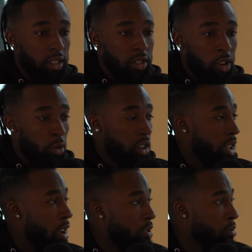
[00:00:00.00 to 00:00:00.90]

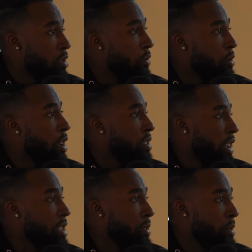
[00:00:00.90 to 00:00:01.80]
working out, or doing whatever the
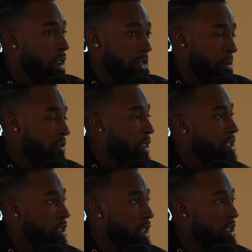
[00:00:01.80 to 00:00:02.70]
case may be, whatever your
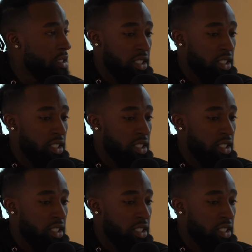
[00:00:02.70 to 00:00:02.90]
profession is.